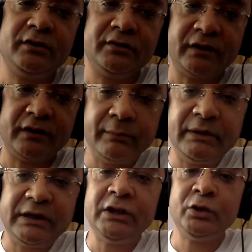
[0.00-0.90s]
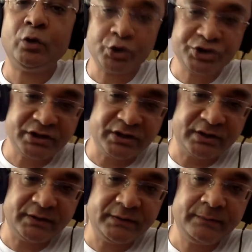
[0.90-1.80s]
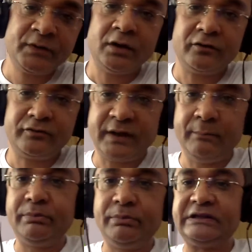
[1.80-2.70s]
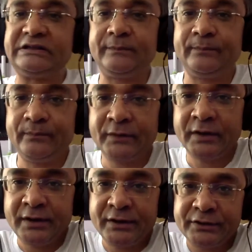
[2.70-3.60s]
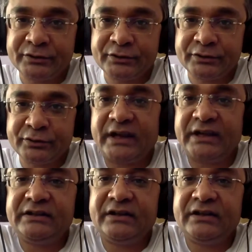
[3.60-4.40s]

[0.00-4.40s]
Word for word: fundamental notion of temples so if i can